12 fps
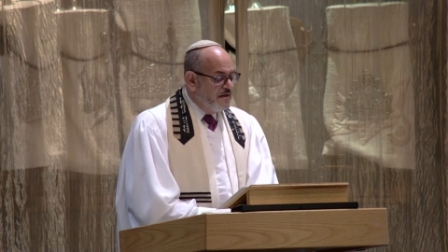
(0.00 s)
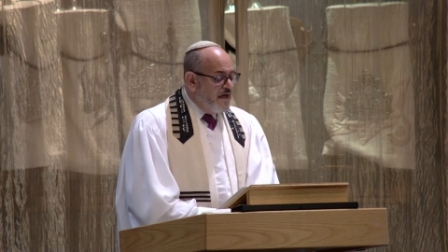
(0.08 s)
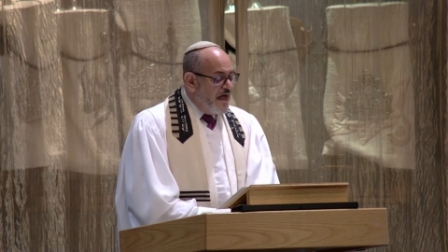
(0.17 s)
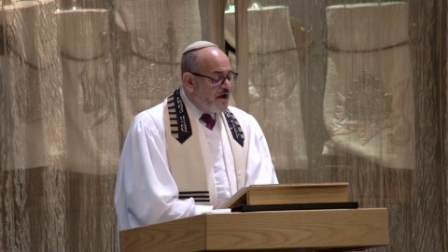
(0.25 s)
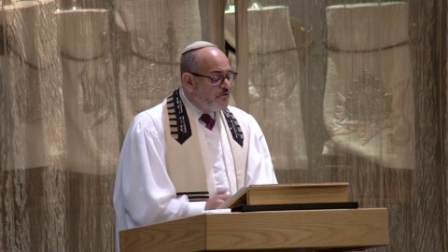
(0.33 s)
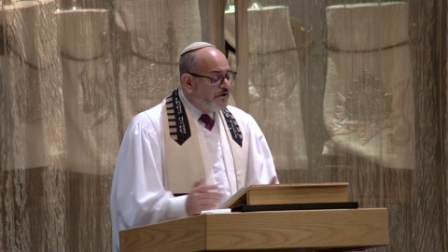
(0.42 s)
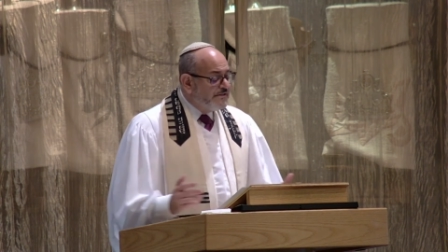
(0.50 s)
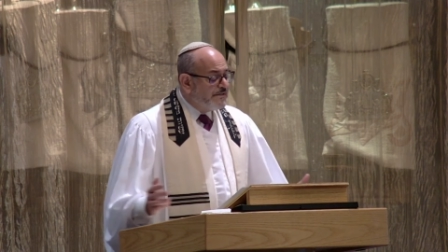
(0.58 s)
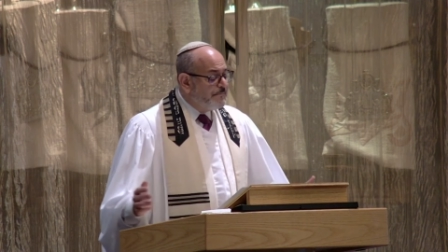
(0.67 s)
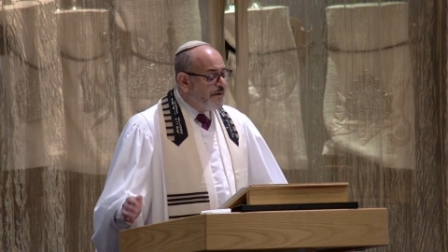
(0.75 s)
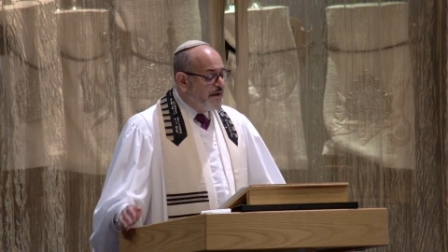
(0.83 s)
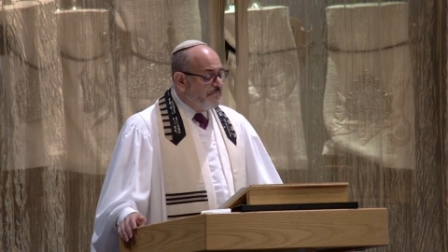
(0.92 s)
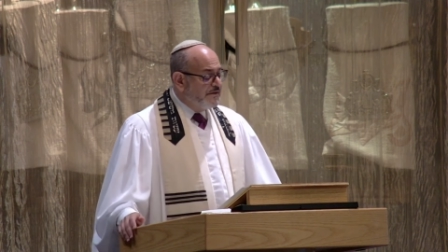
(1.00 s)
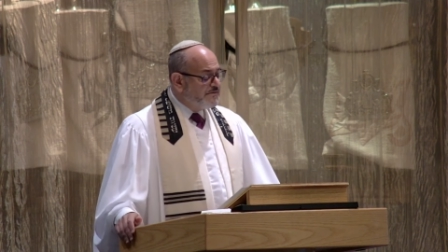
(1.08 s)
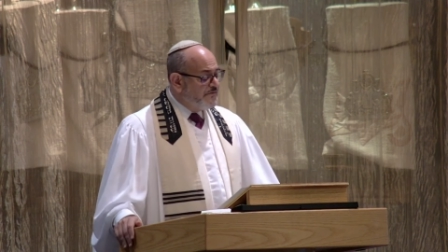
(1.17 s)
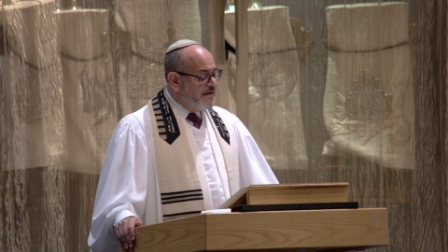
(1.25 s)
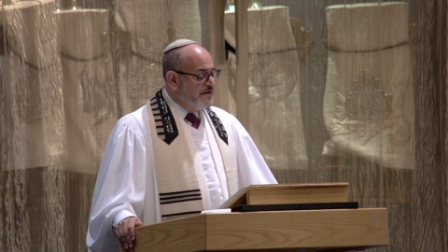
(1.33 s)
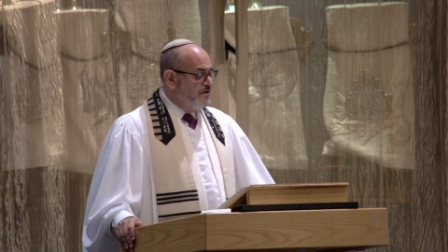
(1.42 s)
At a recent bat
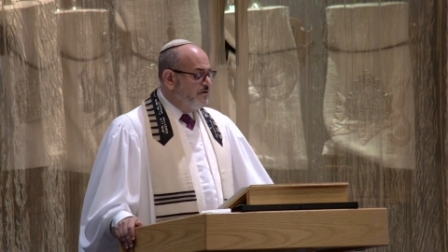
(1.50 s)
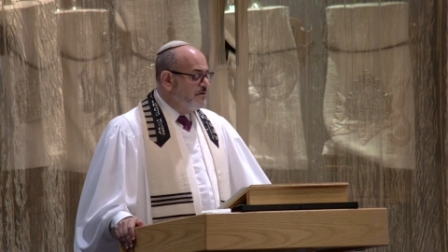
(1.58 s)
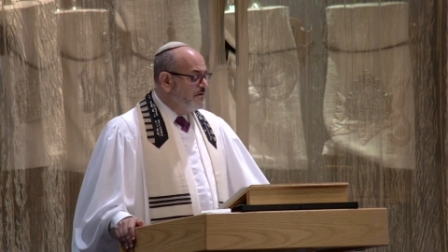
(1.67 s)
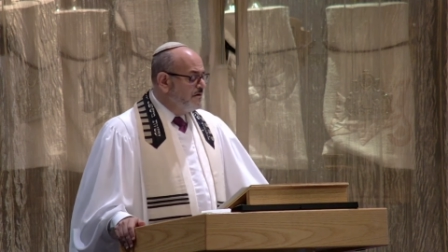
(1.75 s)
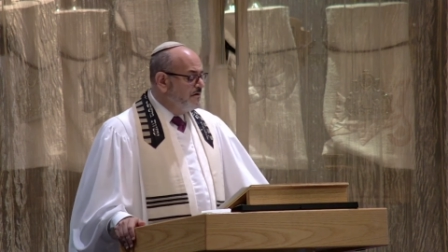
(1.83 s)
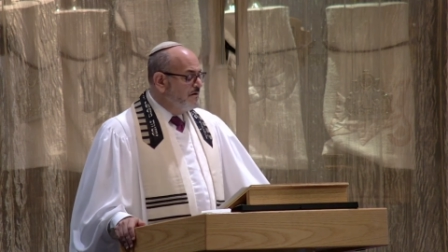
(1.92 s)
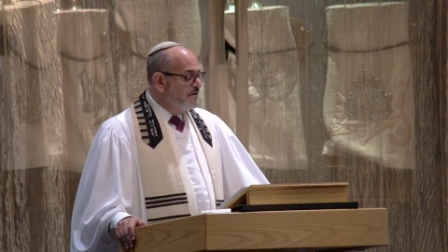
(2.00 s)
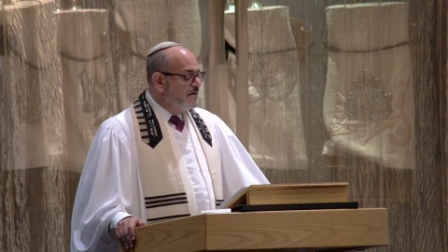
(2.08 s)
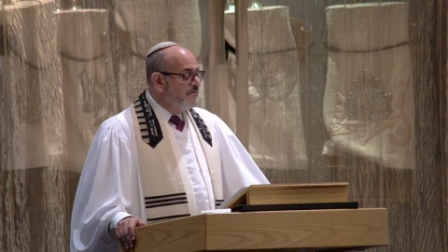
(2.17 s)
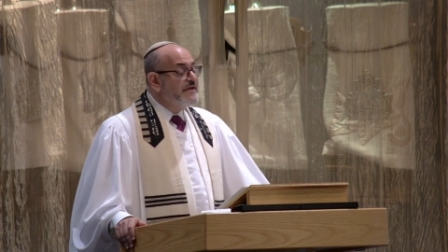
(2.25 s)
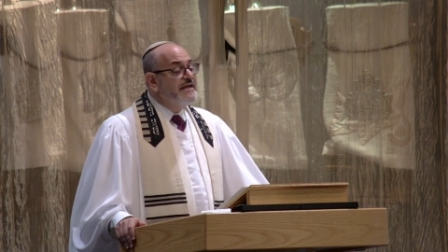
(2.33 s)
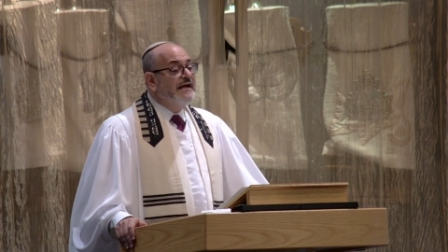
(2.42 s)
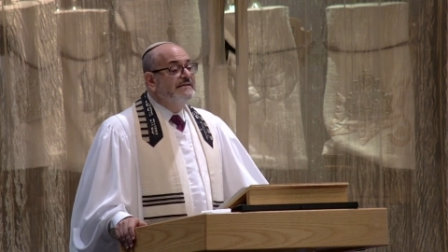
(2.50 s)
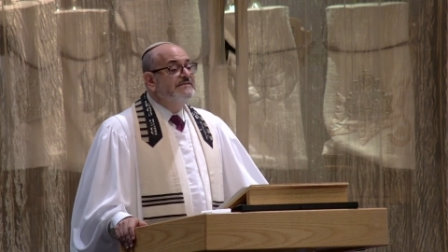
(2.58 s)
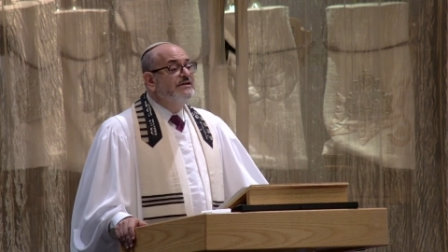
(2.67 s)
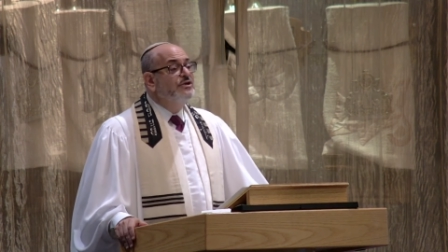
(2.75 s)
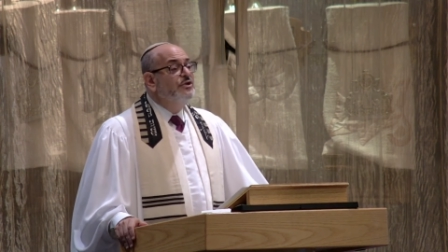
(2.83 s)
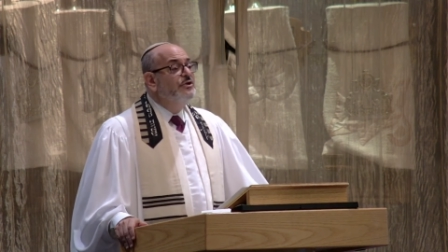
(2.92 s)
mitzvah here, the guests
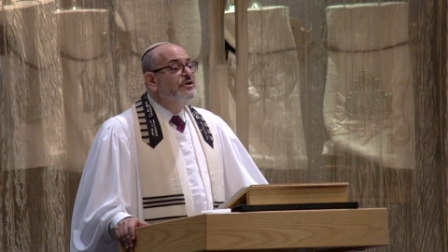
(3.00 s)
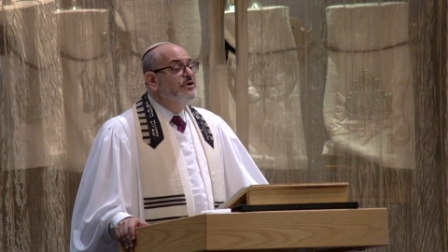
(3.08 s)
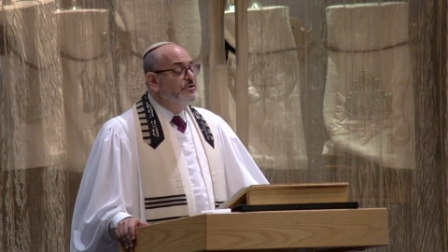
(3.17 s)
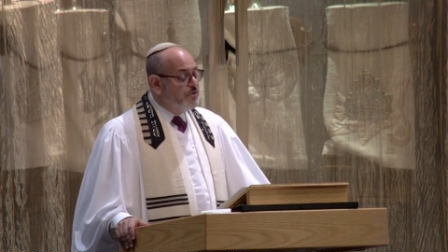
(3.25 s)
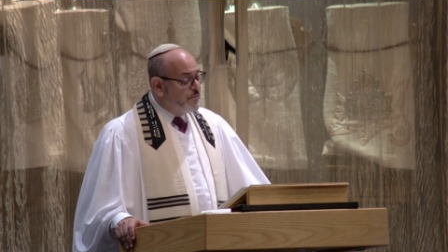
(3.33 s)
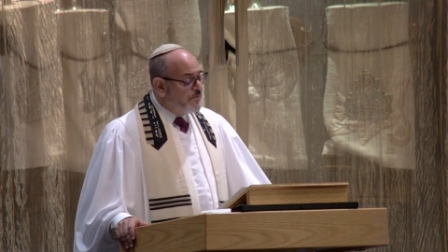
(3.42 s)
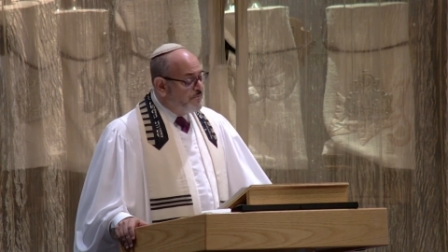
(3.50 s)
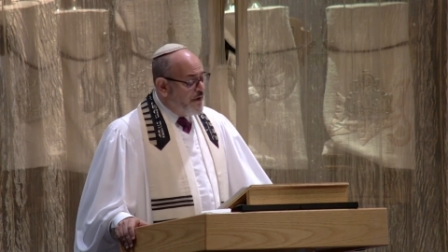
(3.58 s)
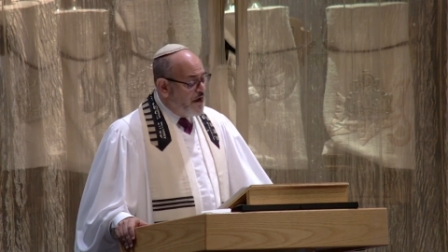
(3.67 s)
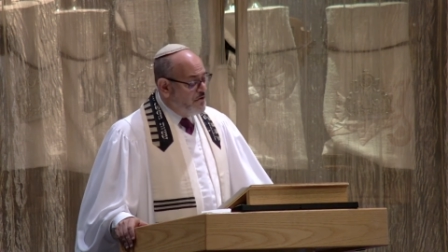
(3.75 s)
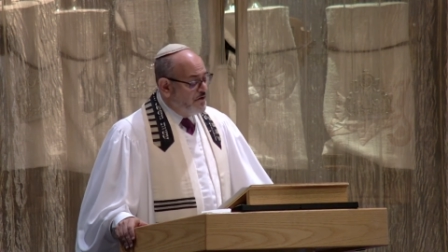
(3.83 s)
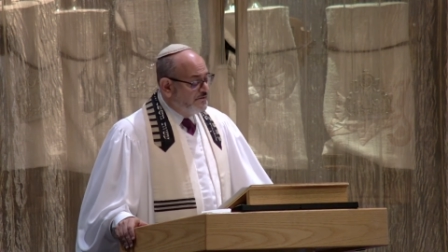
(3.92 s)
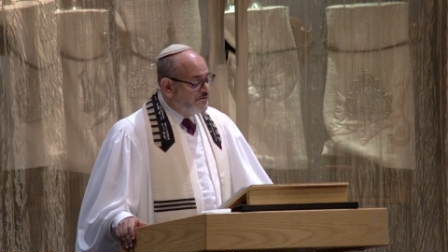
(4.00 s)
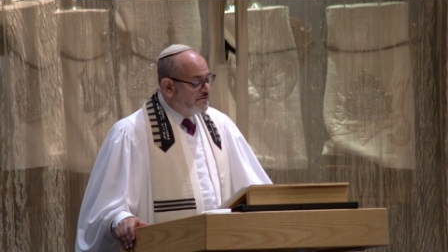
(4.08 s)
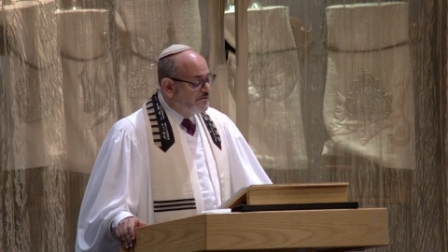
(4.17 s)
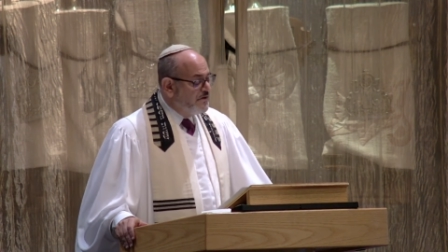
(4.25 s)
included a group of parents,